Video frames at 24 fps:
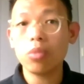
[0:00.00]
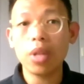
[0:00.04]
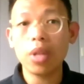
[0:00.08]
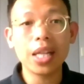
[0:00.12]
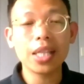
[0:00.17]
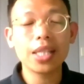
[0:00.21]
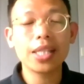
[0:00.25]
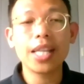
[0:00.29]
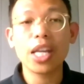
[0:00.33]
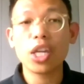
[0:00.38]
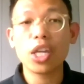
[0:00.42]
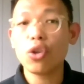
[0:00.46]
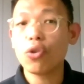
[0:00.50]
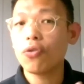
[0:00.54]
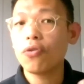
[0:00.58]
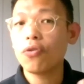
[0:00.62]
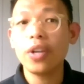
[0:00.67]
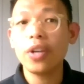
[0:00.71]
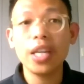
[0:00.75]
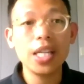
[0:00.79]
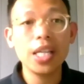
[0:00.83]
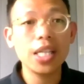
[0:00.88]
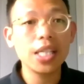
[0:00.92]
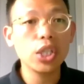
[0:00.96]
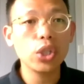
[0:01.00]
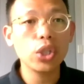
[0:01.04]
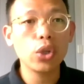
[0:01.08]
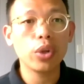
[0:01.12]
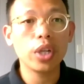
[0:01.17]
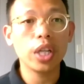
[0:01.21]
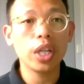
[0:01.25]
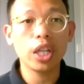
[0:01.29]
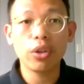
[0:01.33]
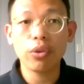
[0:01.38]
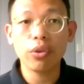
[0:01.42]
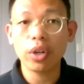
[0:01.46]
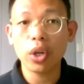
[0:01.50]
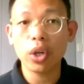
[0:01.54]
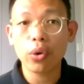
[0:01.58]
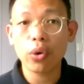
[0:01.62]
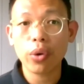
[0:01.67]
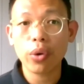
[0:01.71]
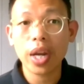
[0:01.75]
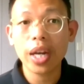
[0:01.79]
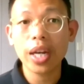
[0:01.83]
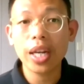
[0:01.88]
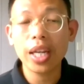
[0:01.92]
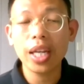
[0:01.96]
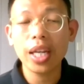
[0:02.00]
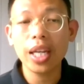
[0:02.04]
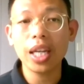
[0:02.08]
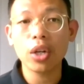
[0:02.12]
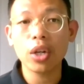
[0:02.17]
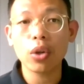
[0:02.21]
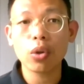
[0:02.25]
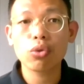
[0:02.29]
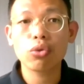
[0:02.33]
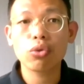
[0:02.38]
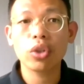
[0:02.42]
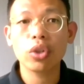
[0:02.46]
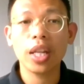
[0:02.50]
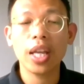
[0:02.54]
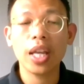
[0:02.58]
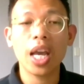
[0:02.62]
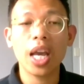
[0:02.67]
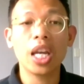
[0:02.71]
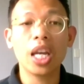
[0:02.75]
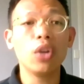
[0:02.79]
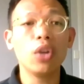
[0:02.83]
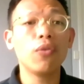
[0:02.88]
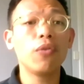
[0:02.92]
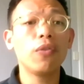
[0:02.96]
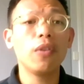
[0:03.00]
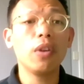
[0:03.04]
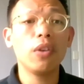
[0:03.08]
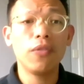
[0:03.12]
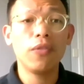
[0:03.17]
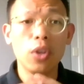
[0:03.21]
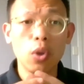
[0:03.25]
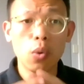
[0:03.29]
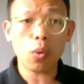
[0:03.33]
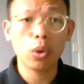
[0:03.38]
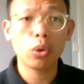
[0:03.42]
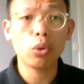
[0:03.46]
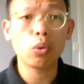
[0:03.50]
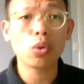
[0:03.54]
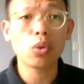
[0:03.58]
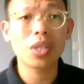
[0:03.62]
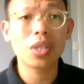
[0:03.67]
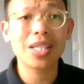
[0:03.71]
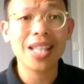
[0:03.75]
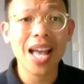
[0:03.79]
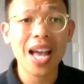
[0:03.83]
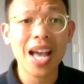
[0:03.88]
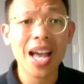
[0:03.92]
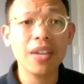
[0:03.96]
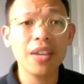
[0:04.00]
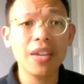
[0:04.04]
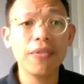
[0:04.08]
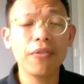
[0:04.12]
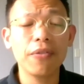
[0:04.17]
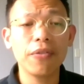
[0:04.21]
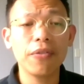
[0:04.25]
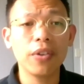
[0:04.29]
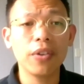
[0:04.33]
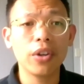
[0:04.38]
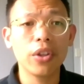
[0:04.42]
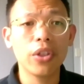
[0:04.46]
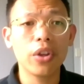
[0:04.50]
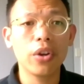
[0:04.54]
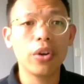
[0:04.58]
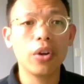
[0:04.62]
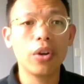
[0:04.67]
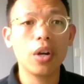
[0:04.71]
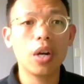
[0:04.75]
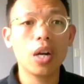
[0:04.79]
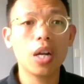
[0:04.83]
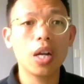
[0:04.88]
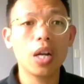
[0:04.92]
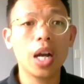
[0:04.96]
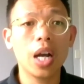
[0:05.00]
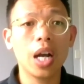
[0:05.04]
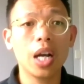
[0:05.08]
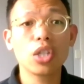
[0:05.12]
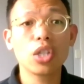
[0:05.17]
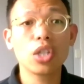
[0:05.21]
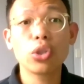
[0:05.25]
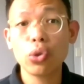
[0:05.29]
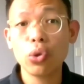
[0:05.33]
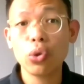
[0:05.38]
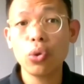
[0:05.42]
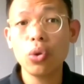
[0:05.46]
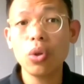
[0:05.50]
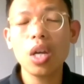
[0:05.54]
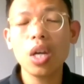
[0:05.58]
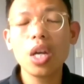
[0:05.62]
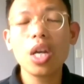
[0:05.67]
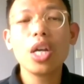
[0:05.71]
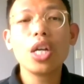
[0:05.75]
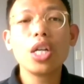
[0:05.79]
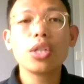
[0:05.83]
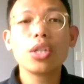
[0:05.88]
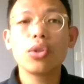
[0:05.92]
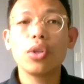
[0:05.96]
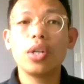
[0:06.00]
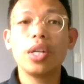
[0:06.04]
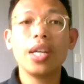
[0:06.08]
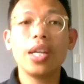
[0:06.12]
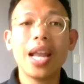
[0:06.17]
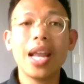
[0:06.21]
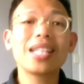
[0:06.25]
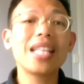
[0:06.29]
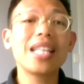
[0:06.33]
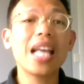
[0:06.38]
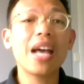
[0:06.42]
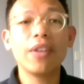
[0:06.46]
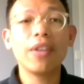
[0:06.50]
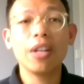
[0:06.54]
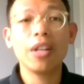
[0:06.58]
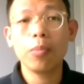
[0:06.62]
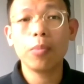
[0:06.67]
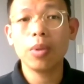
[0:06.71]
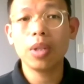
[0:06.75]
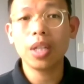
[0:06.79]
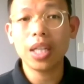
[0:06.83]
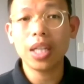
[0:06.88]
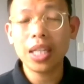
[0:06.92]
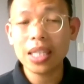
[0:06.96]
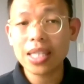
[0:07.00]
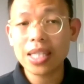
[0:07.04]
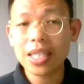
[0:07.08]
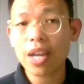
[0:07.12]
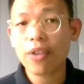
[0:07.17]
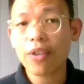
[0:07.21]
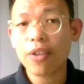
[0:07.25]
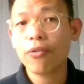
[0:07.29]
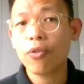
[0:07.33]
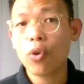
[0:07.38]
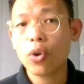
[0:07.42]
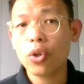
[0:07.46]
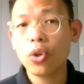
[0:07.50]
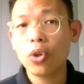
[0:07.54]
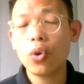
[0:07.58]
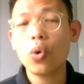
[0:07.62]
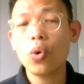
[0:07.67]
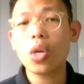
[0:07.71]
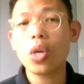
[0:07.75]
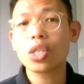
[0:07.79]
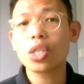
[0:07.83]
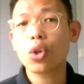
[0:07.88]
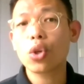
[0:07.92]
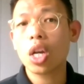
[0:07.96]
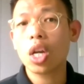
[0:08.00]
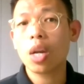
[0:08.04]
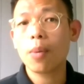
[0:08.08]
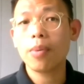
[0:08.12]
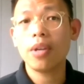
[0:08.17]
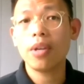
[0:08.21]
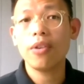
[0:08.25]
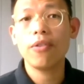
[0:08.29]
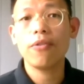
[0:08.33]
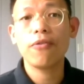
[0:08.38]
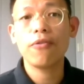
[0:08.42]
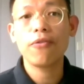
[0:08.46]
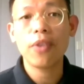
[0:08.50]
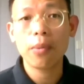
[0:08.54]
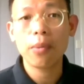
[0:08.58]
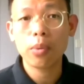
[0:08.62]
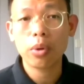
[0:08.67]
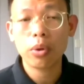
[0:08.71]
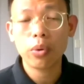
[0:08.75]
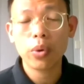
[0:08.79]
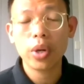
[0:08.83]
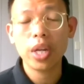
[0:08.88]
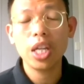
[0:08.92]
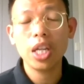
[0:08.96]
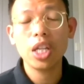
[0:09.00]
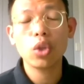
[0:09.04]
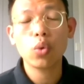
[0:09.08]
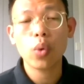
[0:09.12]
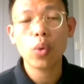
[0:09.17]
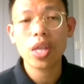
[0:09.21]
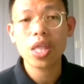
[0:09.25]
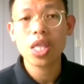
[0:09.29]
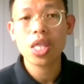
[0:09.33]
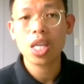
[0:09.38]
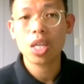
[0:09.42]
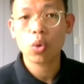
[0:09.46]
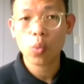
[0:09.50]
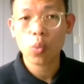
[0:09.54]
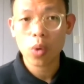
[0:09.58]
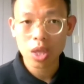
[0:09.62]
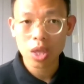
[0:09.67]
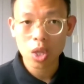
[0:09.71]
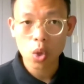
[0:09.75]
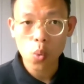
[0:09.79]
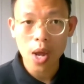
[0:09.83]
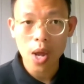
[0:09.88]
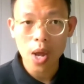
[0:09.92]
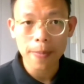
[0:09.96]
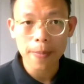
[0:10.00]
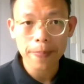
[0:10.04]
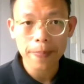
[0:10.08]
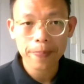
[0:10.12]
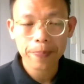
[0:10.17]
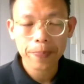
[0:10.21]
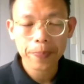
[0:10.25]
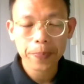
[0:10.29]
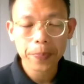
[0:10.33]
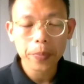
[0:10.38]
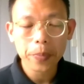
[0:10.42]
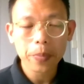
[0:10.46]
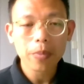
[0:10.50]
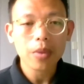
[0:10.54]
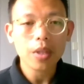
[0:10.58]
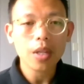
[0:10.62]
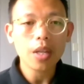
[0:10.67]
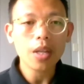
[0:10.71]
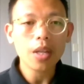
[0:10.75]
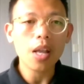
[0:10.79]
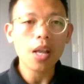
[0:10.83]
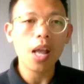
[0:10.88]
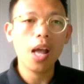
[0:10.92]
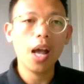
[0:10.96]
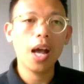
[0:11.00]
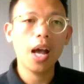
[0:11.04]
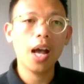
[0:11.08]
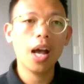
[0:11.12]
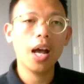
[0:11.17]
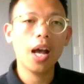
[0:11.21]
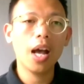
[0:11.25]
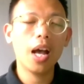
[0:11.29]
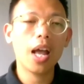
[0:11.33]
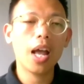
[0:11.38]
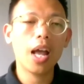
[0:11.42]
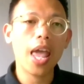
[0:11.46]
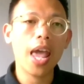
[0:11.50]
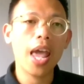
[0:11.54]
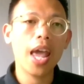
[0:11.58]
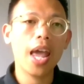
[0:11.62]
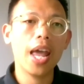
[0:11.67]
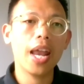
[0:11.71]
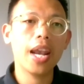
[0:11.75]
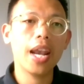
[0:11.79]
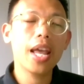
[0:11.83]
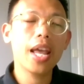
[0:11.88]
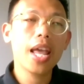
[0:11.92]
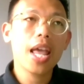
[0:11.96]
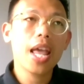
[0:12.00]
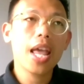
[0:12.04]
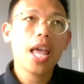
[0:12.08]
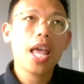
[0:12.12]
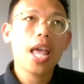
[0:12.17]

let's say you finish your degree already in Australia and if, if you want to study further soon, so the next available intake for you is going to be February 2021. Uh, and